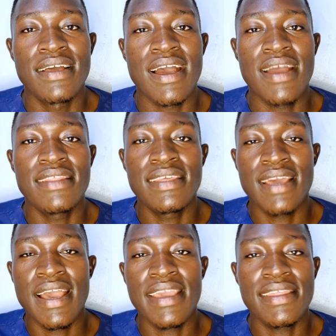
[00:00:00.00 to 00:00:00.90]

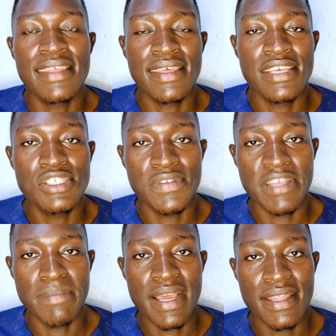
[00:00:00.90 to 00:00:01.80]
higher the age of
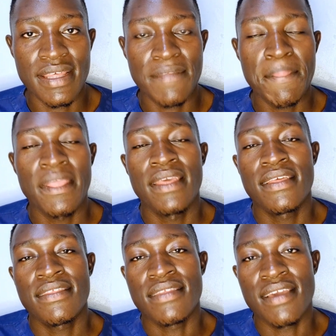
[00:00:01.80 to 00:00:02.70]
the mother,
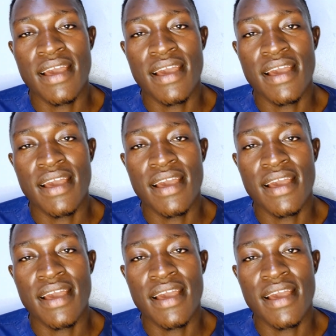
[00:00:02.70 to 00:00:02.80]
the